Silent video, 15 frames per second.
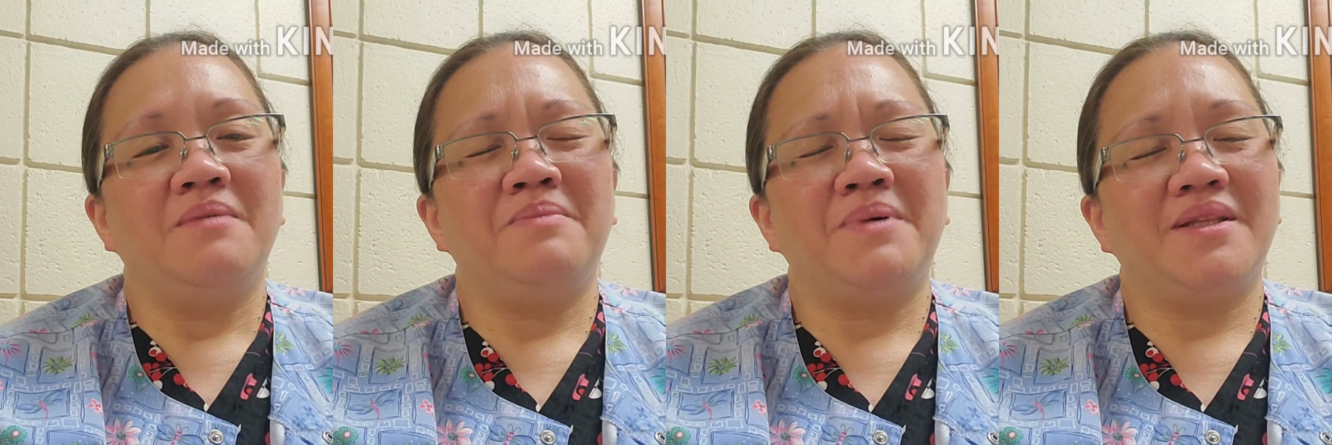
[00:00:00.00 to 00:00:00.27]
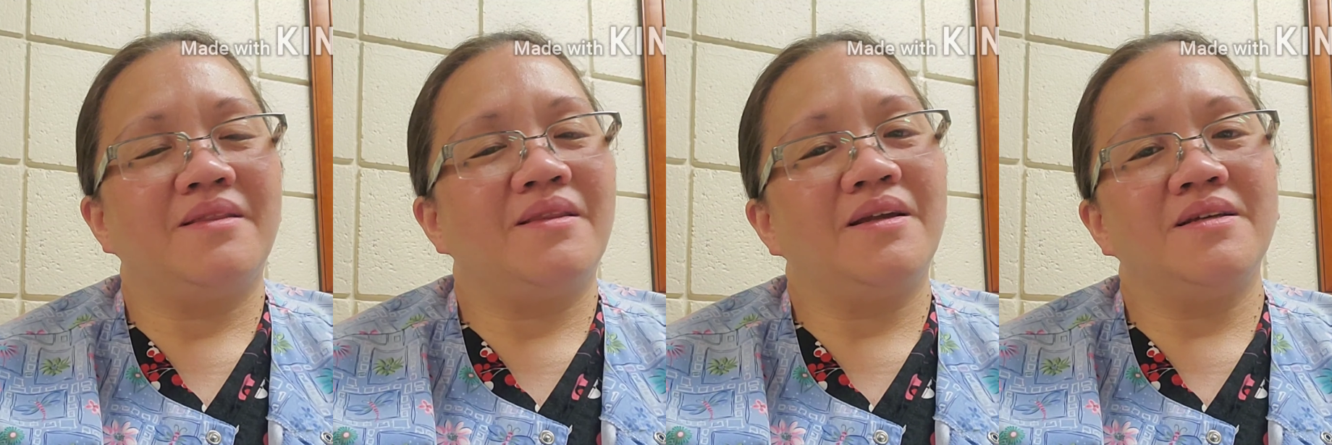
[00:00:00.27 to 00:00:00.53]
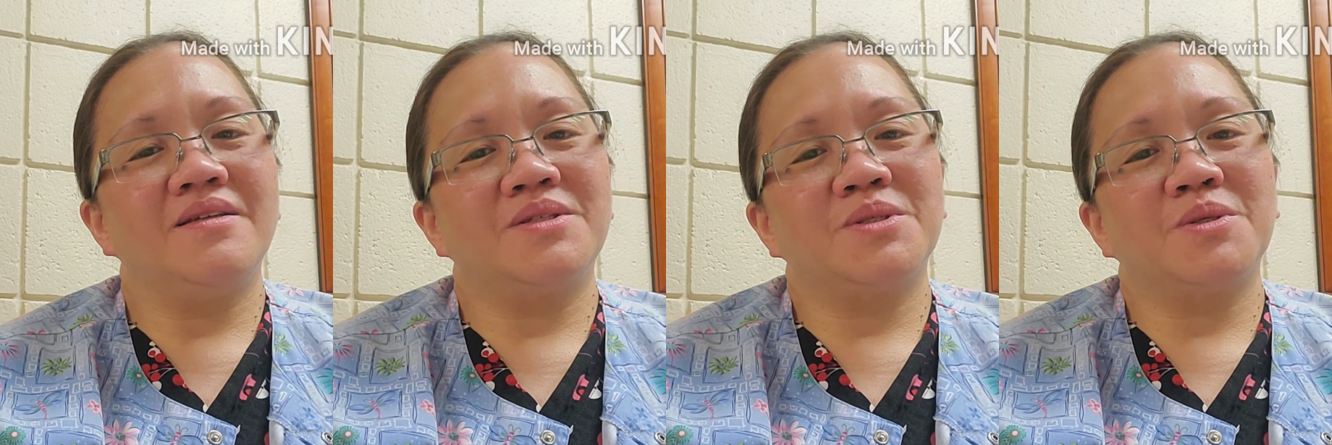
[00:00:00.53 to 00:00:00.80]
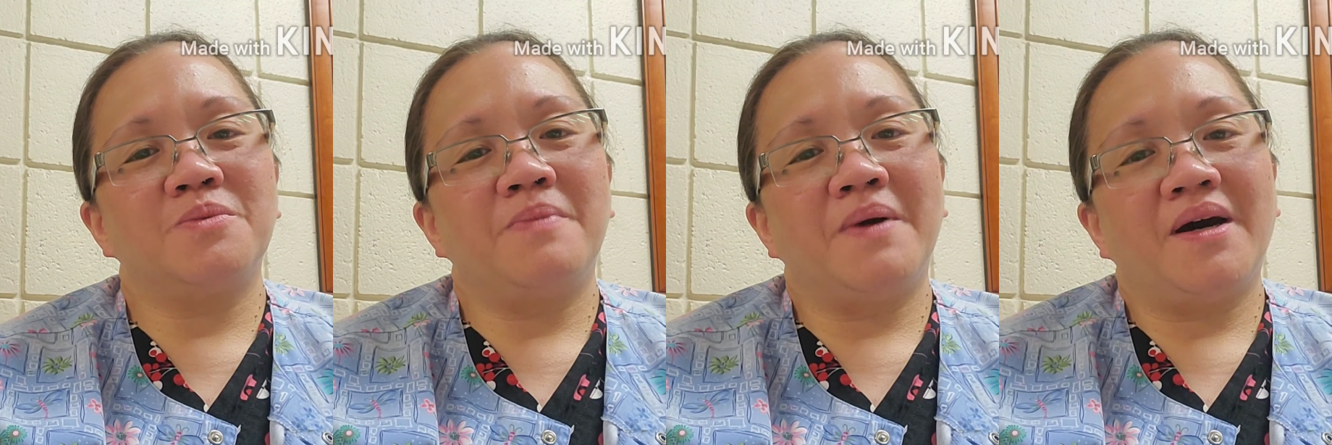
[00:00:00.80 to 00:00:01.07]
but that is
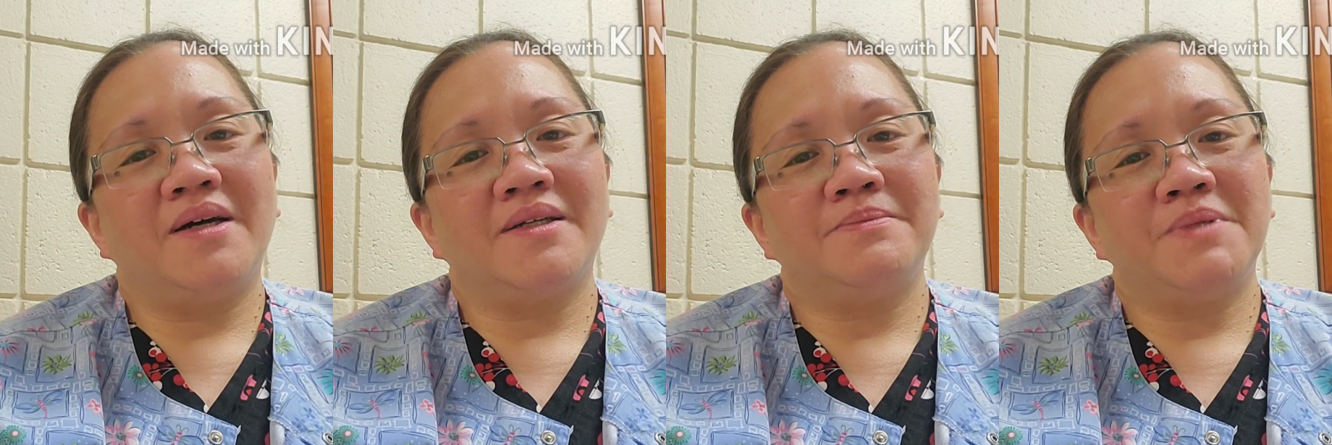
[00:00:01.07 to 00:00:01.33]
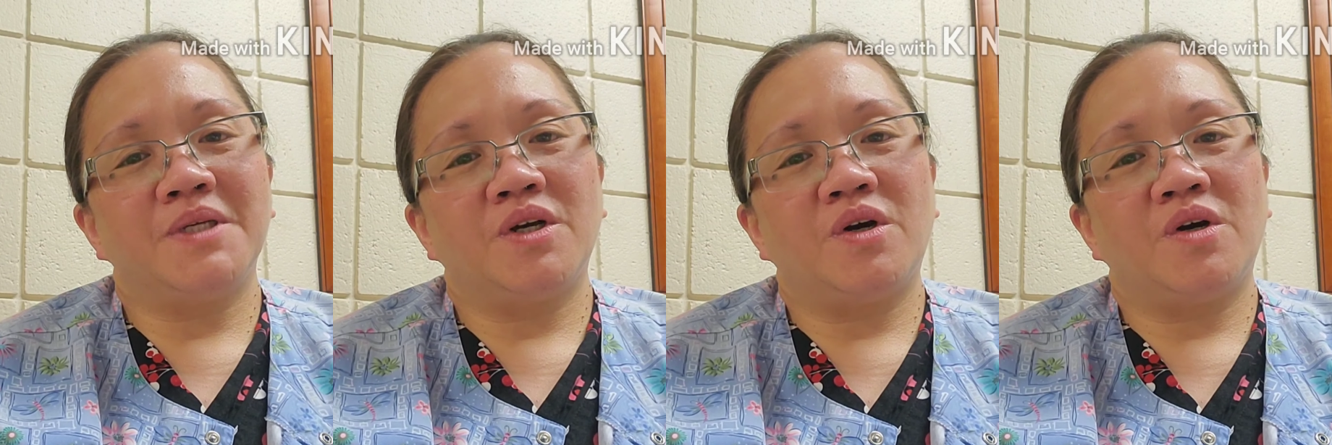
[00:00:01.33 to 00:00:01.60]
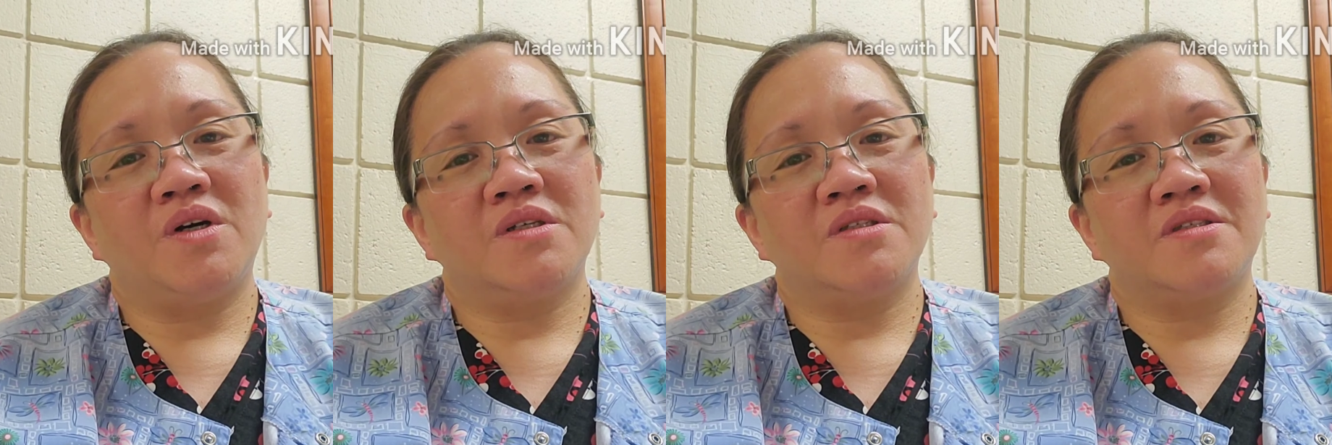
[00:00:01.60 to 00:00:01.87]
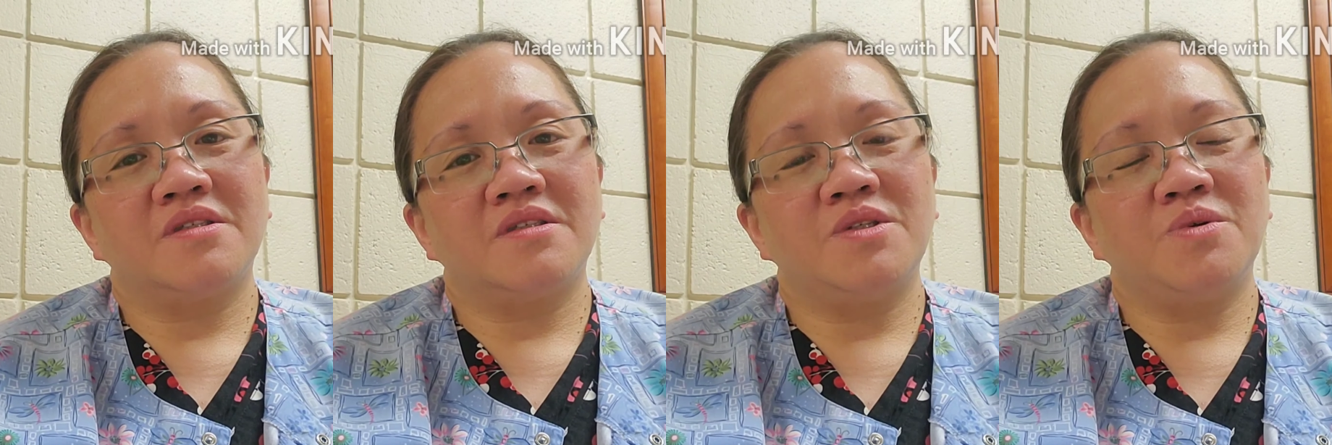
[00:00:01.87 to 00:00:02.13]
so bad
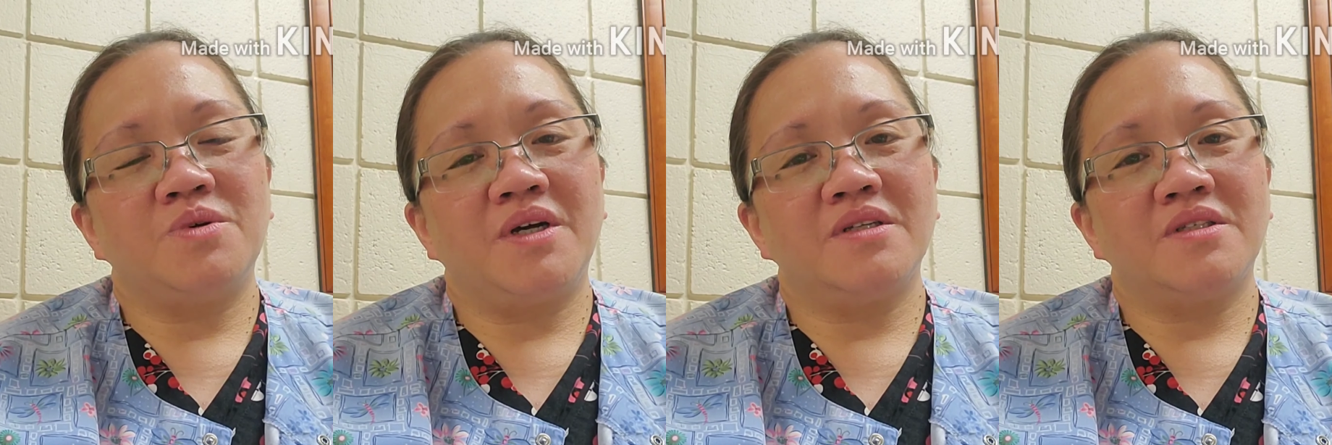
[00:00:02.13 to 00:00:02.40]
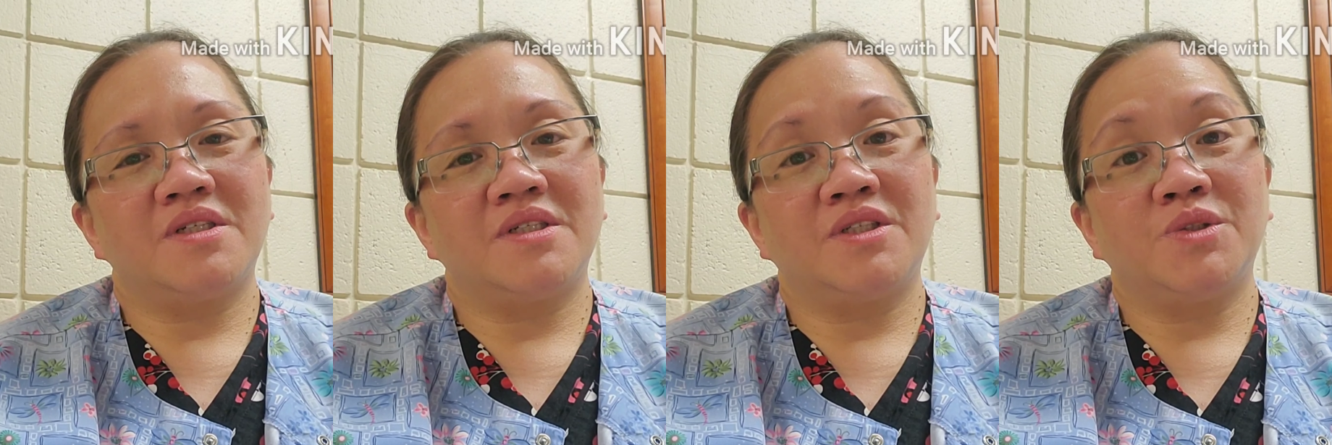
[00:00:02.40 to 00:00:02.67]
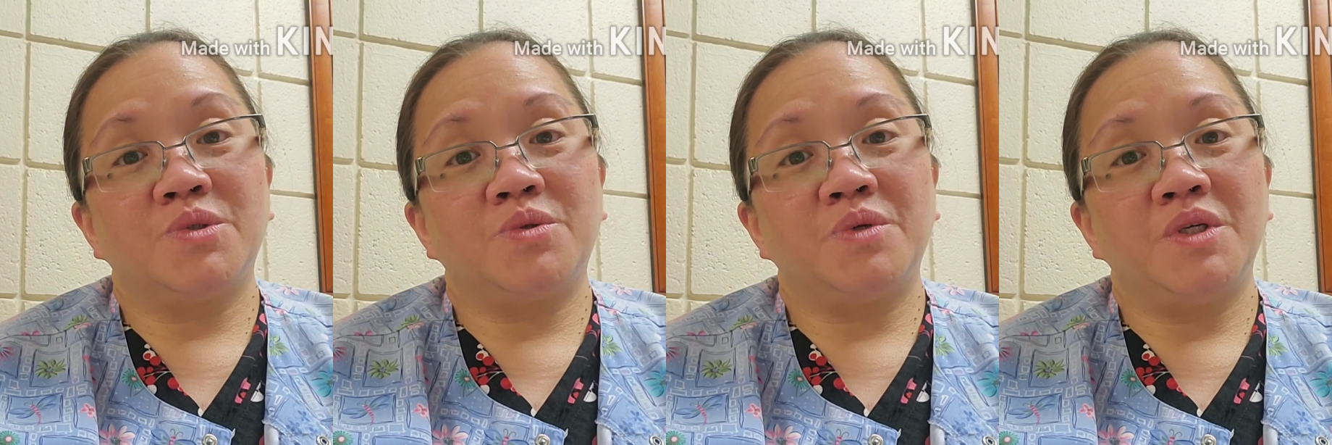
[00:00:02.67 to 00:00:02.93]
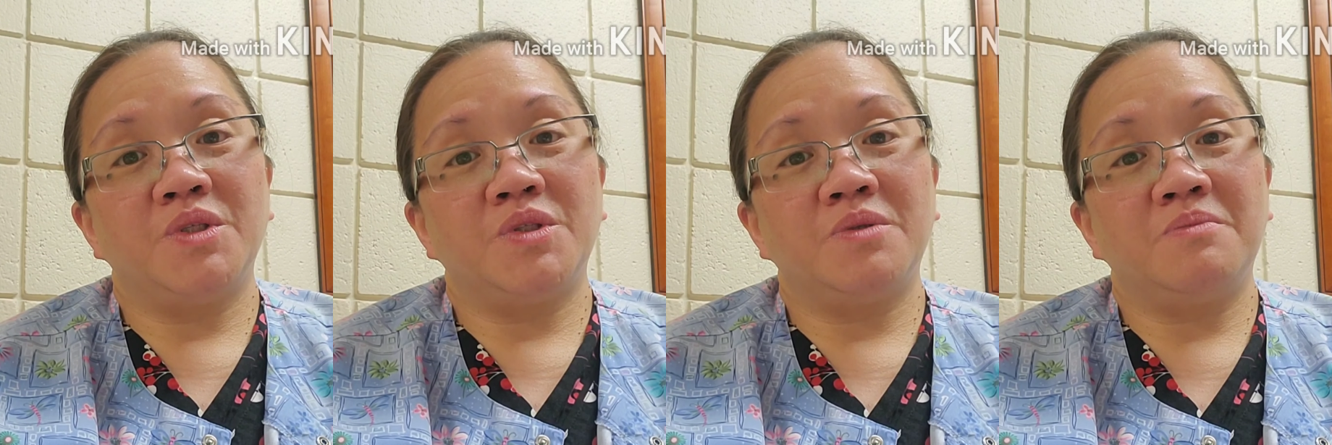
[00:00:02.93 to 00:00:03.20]
because you guys are not
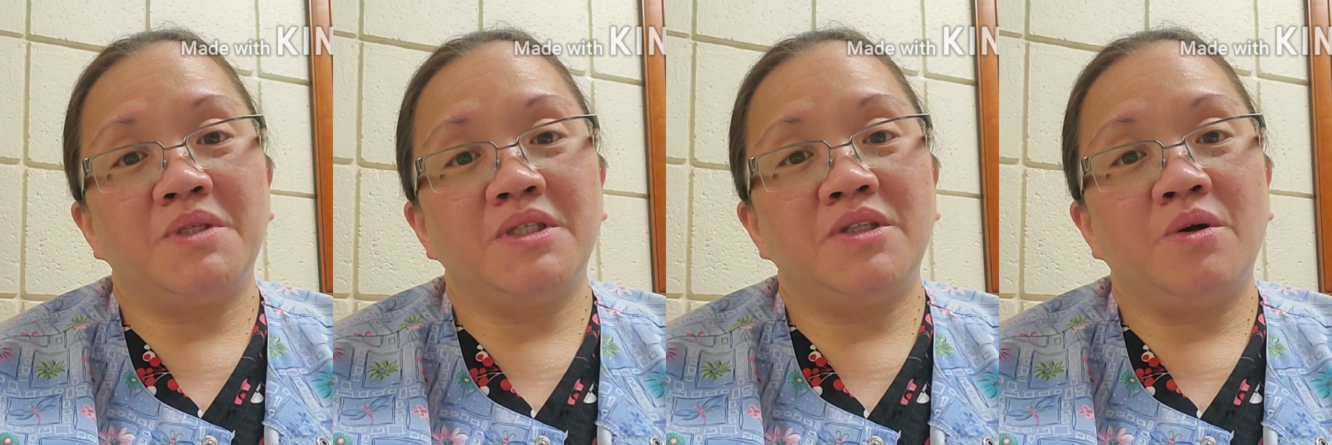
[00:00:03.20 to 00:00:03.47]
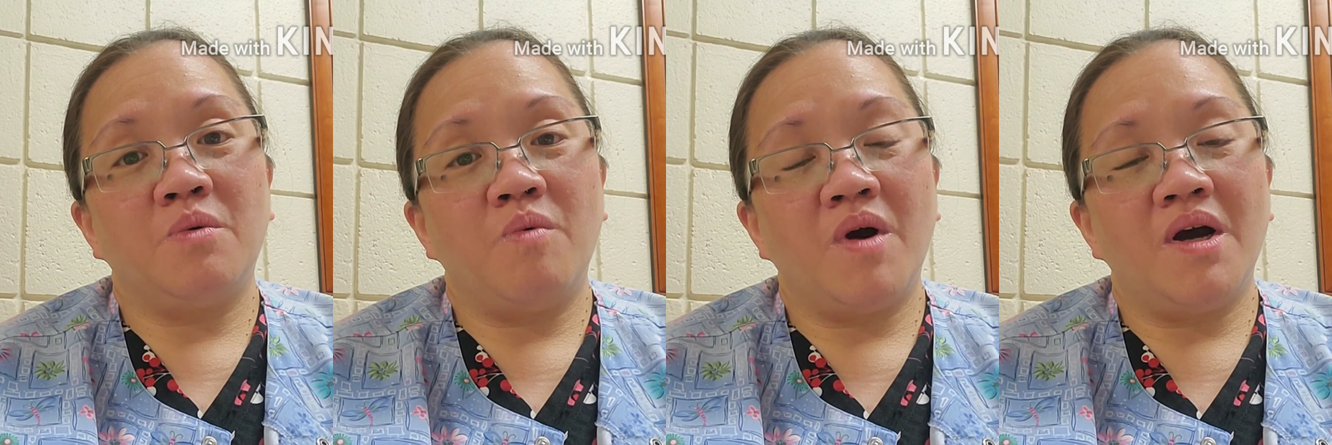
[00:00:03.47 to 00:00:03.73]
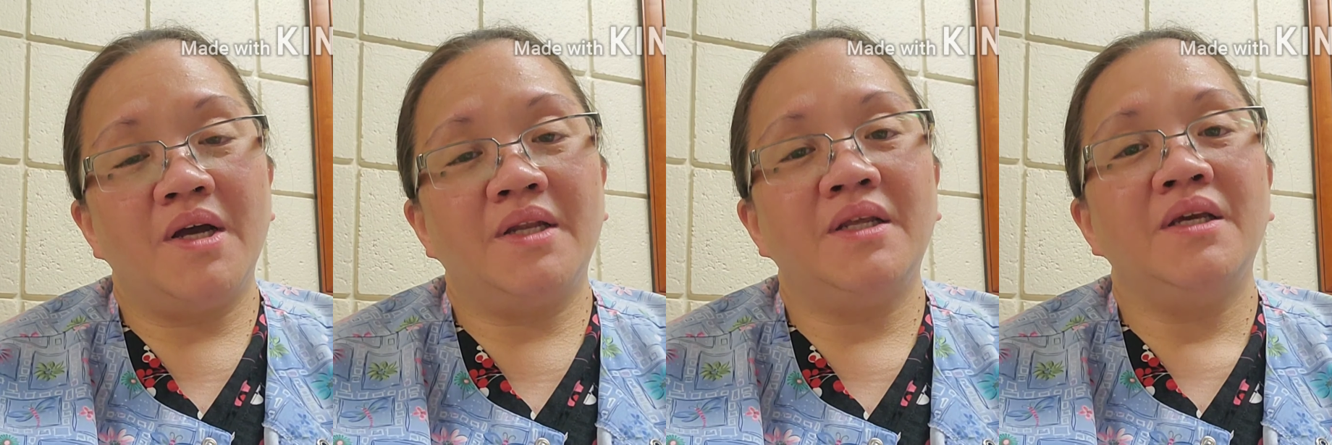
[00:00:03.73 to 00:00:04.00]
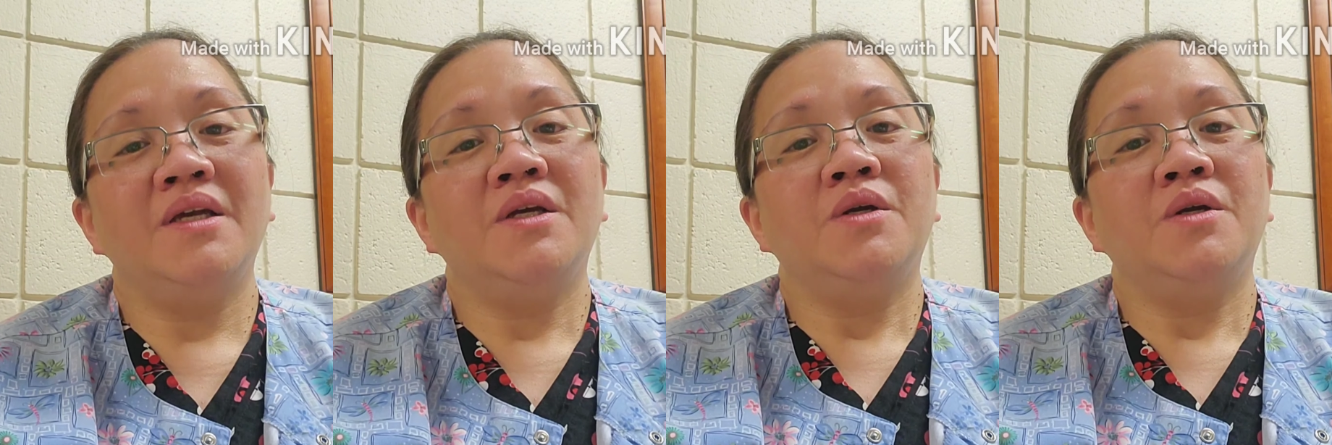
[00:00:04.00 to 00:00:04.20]
going to be the one